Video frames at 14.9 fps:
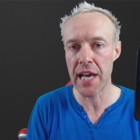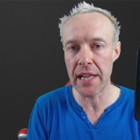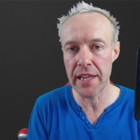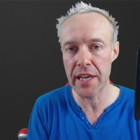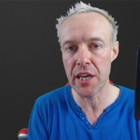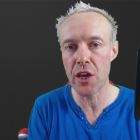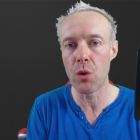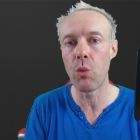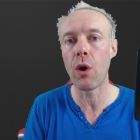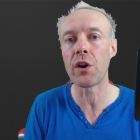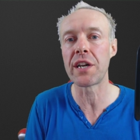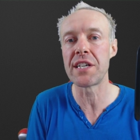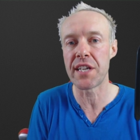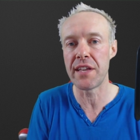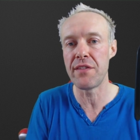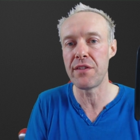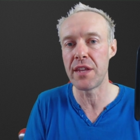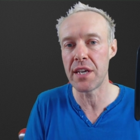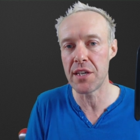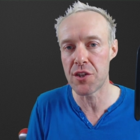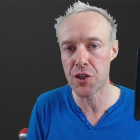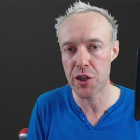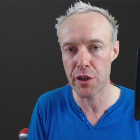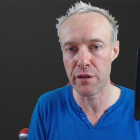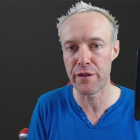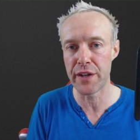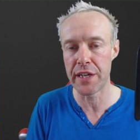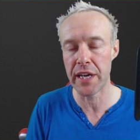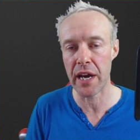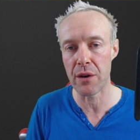telling you what is in these
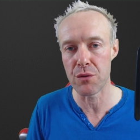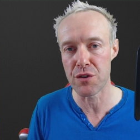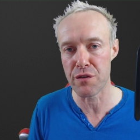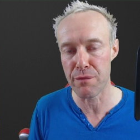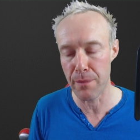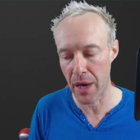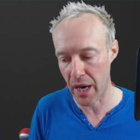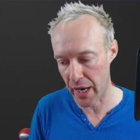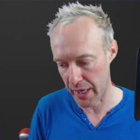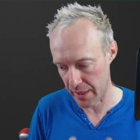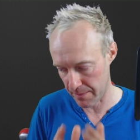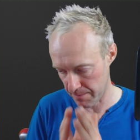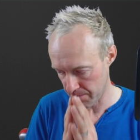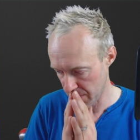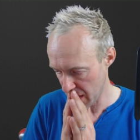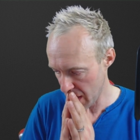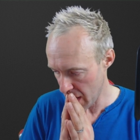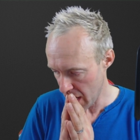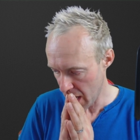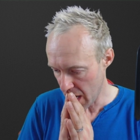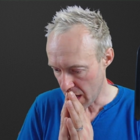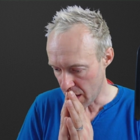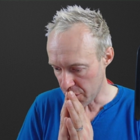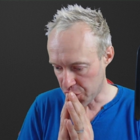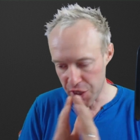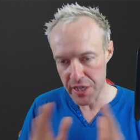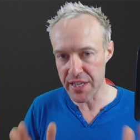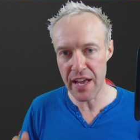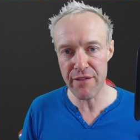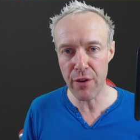two videos of mine,
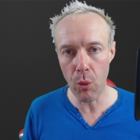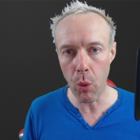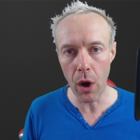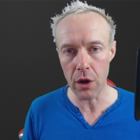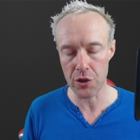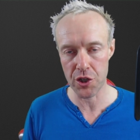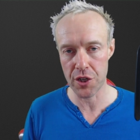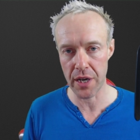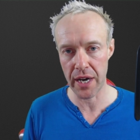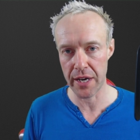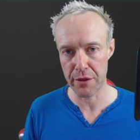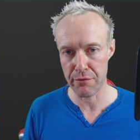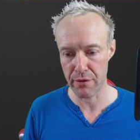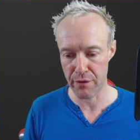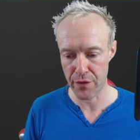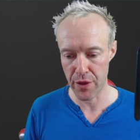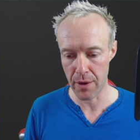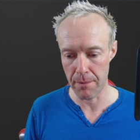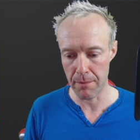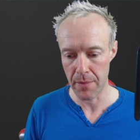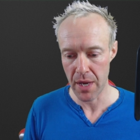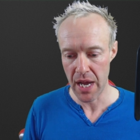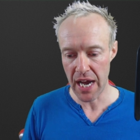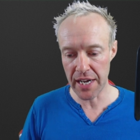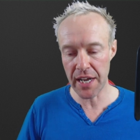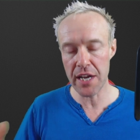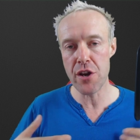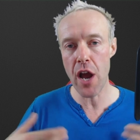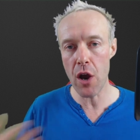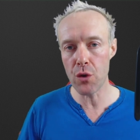she never watched either of them.
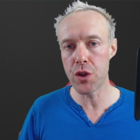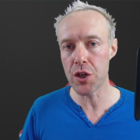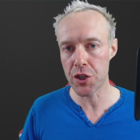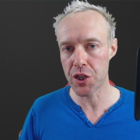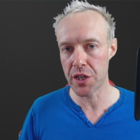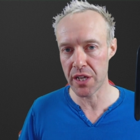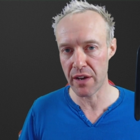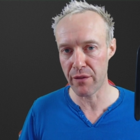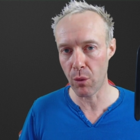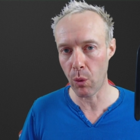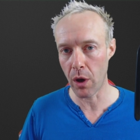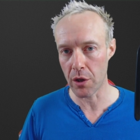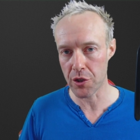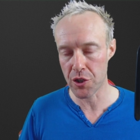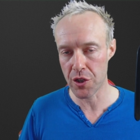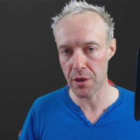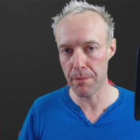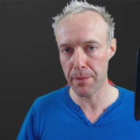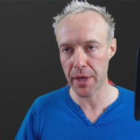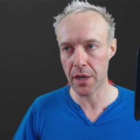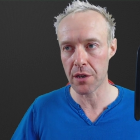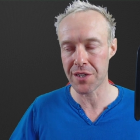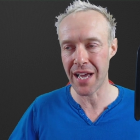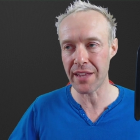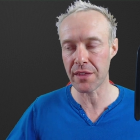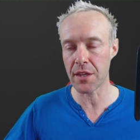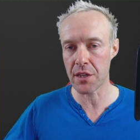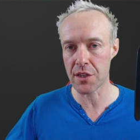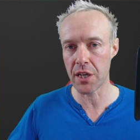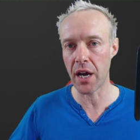And I know that she never watched them because
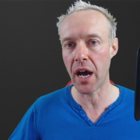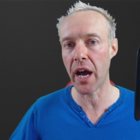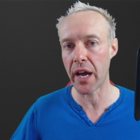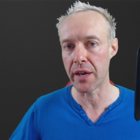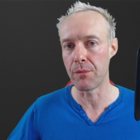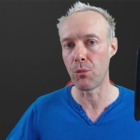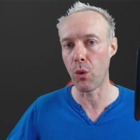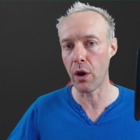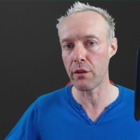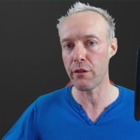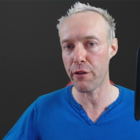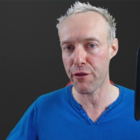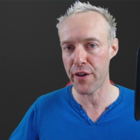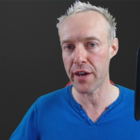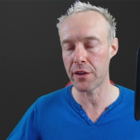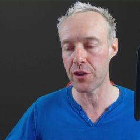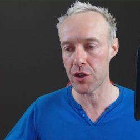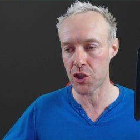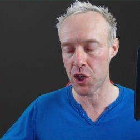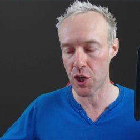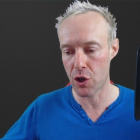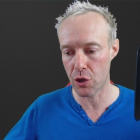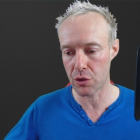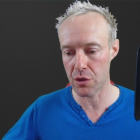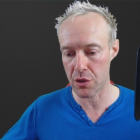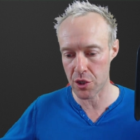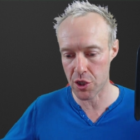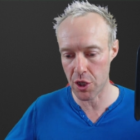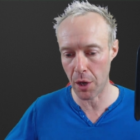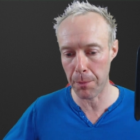at the time, one thing that she
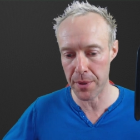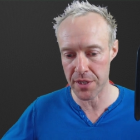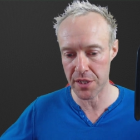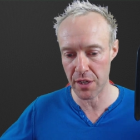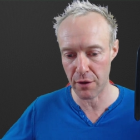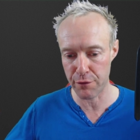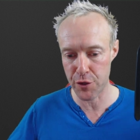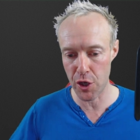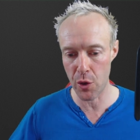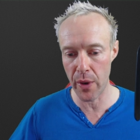couldn't stop herself